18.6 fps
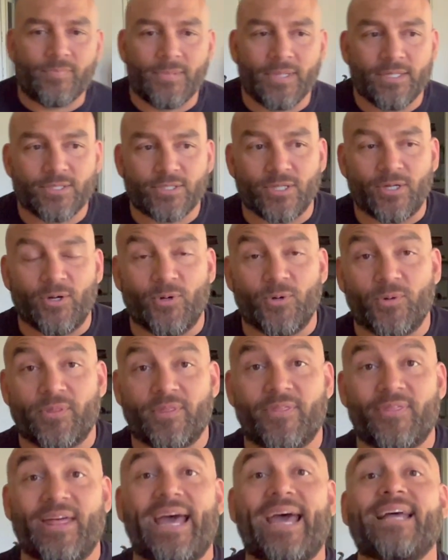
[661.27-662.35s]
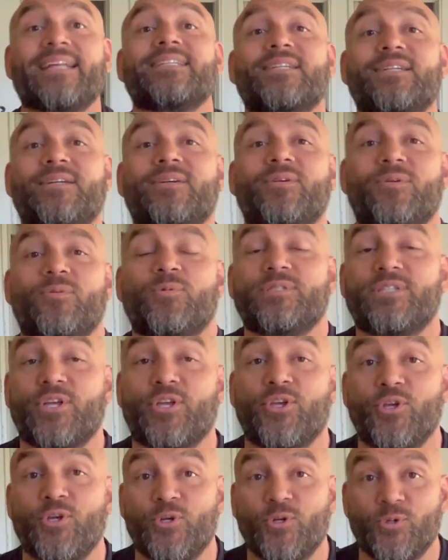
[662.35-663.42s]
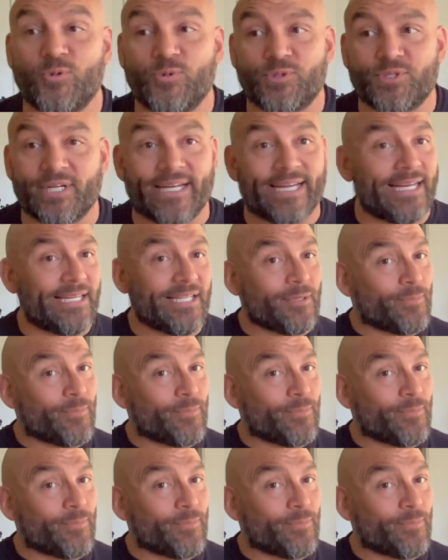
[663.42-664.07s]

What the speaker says: So that was a huge, again, in the